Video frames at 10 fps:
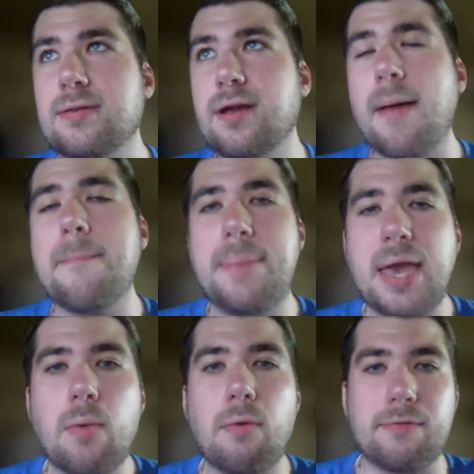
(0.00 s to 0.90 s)
a
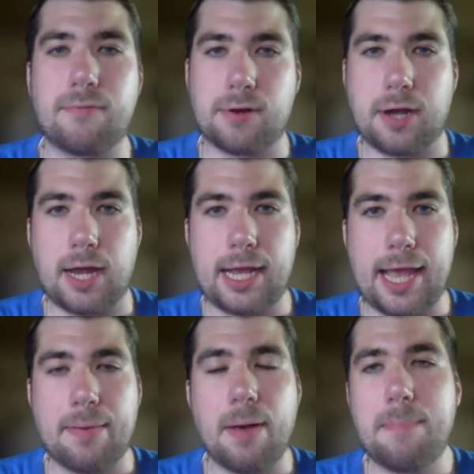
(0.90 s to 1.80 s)
big one for
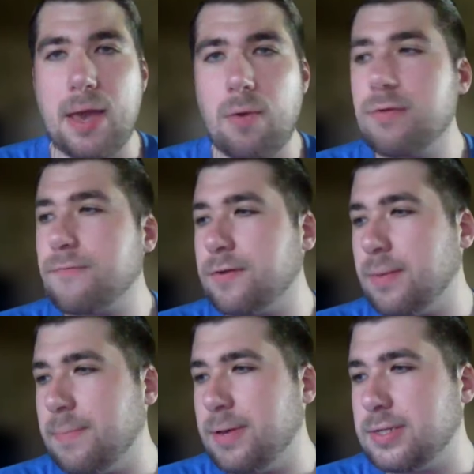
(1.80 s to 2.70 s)
Cunningham, a big one for the
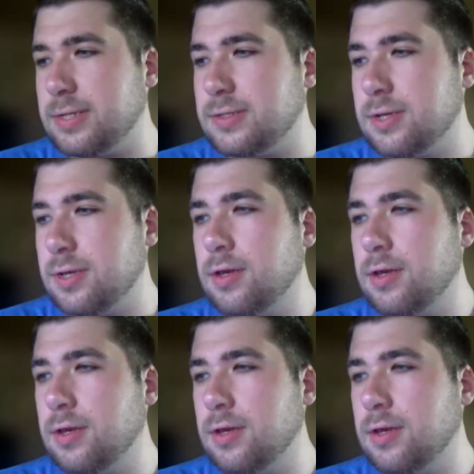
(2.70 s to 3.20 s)
Pistons,